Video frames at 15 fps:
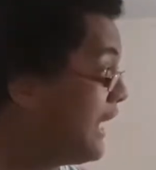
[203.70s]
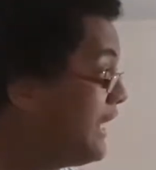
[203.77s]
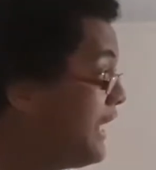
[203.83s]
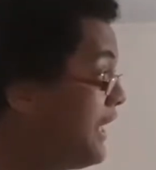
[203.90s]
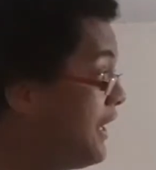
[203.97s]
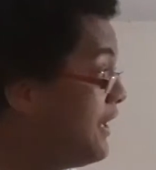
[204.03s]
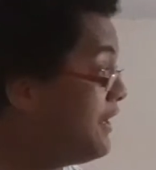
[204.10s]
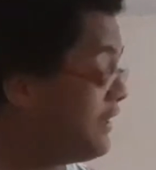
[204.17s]
and
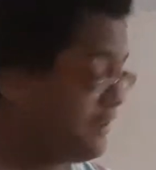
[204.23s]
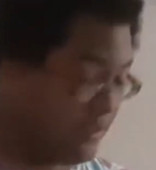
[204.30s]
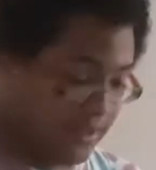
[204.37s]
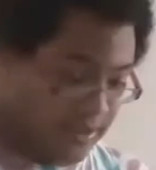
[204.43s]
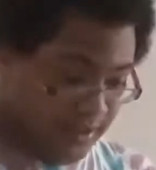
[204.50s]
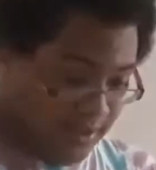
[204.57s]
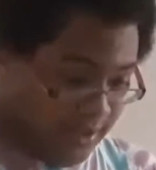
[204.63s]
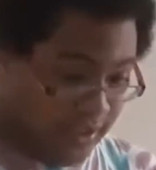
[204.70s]
get
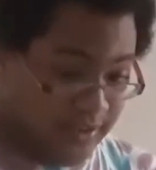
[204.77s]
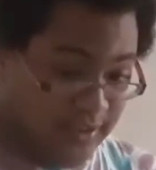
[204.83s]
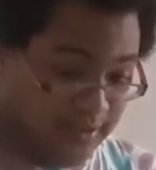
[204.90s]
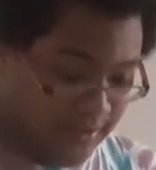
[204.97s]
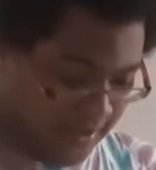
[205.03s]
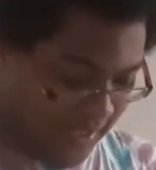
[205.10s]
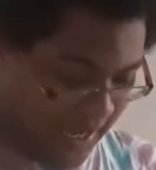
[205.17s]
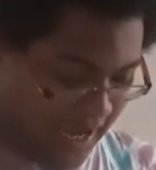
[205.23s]

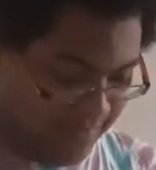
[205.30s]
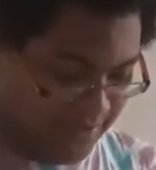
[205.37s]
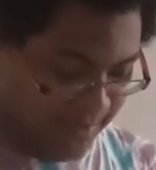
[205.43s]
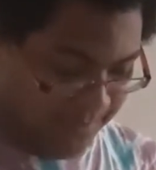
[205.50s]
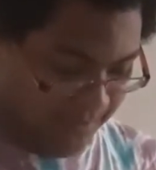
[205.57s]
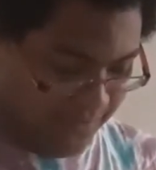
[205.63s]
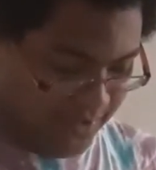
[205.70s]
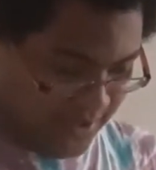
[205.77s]
a half
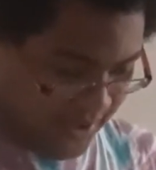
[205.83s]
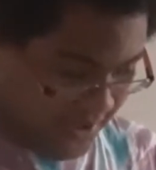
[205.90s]
cup of